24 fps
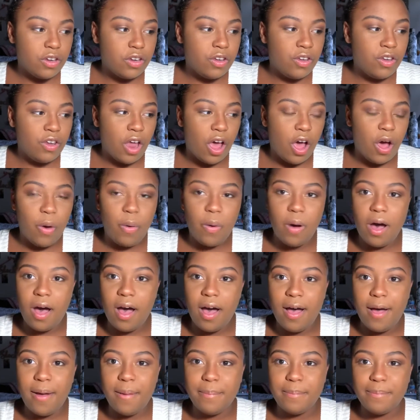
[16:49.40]

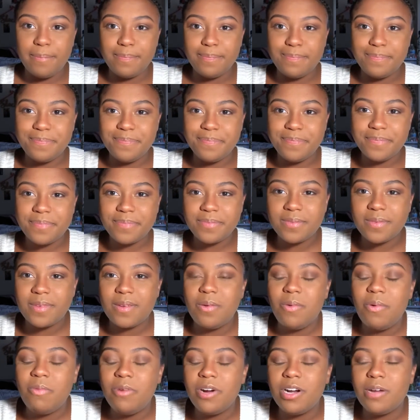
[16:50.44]

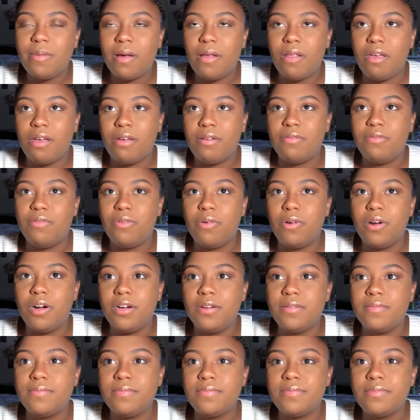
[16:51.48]
what word am I looking
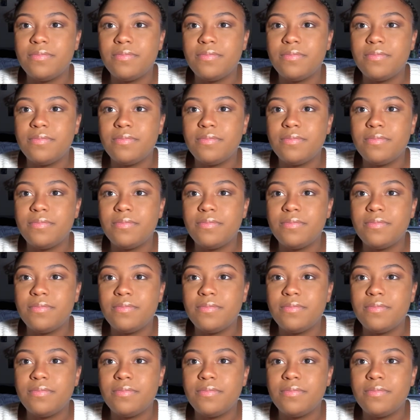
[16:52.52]
for?